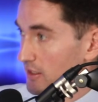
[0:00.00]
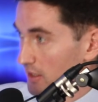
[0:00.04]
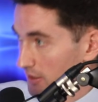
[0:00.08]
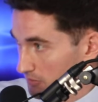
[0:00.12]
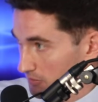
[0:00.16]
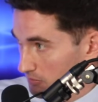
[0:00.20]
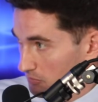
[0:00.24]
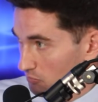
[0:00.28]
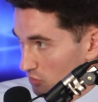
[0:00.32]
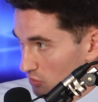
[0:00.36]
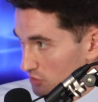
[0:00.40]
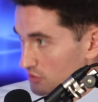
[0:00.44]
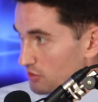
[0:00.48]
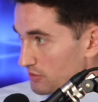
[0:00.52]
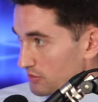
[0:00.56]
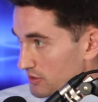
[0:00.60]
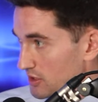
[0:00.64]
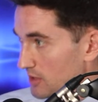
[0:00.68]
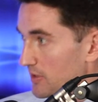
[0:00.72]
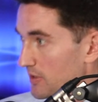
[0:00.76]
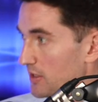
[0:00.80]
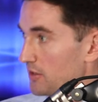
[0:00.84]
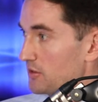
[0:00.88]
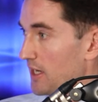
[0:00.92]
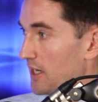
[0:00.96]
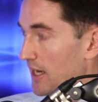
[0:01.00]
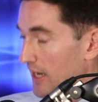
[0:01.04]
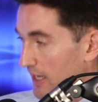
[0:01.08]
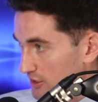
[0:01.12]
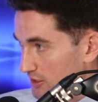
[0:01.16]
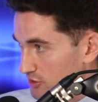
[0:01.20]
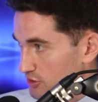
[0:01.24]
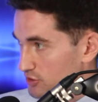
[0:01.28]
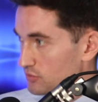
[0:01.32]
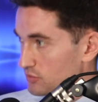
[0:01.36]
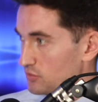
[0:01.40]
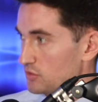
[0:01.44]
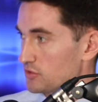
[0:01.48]
like we're talking about
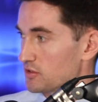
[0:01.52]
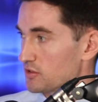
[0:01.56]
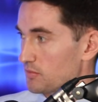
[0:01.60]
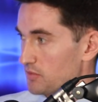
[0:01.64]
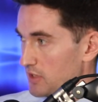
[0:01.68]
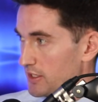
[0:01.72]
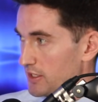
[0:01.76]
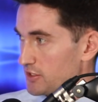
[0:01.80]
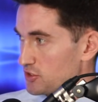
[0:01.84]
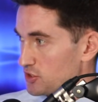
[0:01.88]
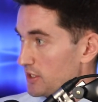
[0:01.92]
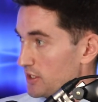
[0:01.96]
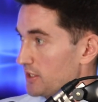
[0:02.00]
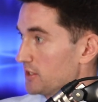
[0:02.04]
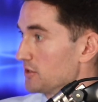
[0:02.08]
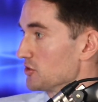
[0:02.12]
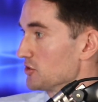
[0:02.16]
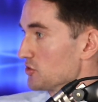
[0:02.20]
actual supply chain